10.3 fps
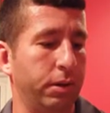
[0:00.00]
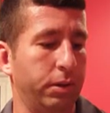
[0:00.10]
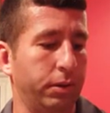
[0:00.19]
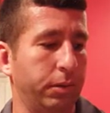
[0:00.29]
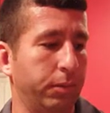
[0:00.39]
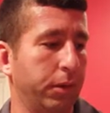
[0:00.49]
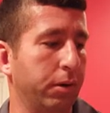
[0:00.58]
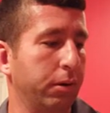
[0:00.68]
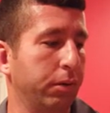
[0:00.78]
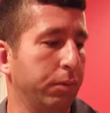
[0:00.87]
Here's some of the
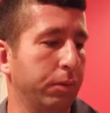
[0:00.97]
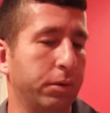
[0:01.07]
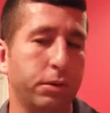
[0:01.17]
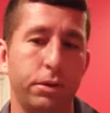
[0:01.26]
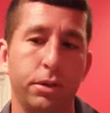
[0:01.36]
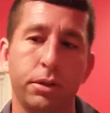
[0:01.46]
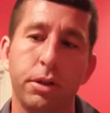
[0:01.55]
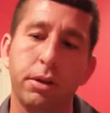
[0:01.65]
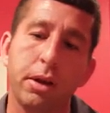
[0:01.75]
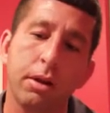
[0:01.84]
earlier ones. You can
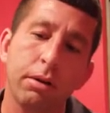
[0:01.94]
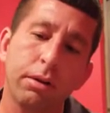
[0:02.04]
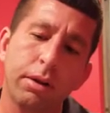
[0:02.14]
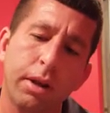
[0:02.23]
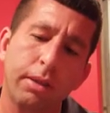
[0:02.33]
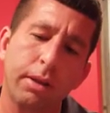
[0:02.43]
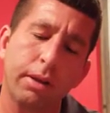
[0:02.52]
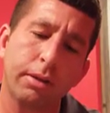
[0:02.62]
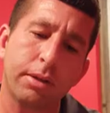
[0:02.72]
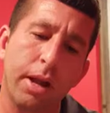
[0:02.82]
tell that early, I think
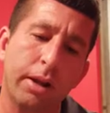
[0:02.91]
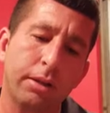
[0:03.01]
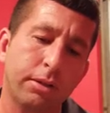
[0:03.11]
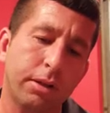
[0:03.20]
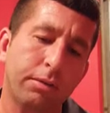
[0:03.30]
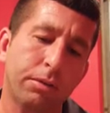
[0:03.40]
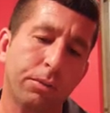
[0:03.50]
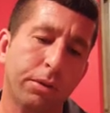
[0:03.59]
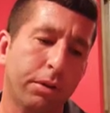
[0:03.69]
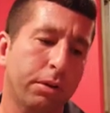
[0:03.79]
it's 97
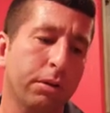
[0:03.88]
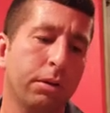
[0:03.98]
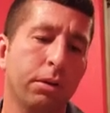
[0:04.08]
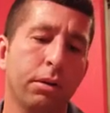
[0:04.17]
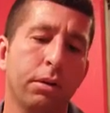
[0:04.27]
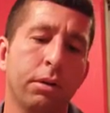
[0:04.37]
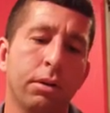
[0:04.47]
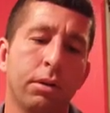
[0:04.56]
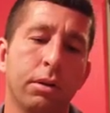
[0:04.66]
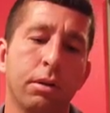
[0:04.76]
where the,
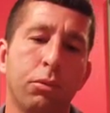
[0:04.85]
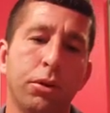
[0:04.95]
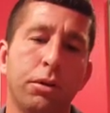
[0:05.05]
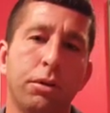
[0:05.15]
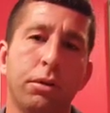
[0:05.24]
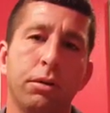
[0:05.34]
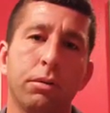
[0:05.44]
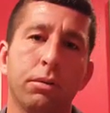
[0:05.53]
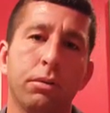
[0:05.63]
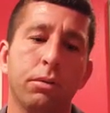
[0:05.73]
the blister
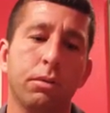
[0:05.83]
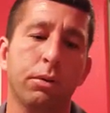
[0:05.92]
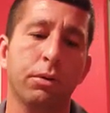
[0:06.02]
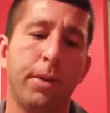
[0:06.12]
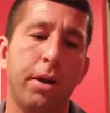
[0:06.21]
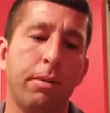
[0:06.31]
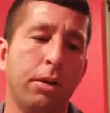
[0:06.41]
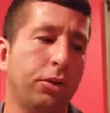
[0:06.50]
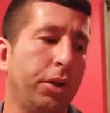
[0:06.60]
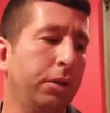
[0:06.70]
It was bad
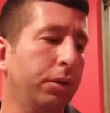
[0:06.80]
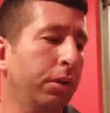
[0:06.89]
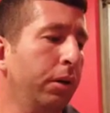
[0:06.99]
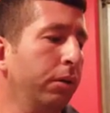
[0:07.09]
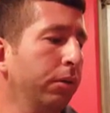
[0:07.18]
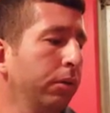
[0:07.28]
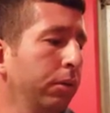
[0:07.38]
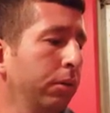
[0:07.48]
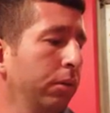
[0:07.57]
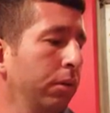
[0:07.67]
about changing colors.
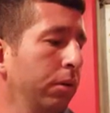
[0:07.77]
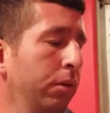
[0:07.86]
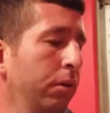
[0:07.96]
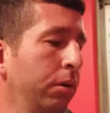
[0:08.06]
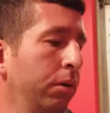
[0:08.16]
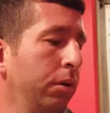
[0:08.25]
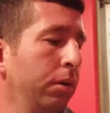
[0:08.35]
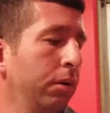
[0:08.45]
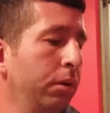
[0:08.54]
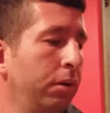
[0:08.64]

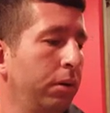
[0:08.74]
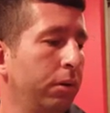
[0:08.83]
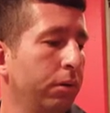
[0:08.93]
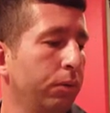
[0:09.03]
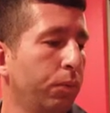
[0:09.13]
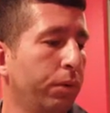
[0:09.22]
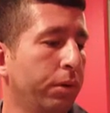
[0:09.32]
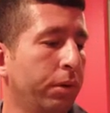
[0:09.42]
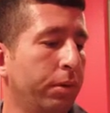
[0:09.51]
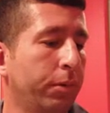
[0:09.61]
There's one
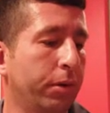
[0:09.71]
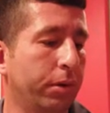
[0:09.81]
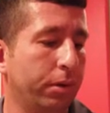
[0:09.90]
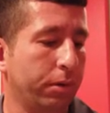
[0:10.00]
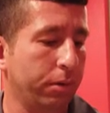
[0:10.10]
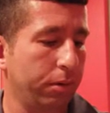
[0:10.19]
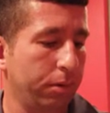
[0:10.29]
of them in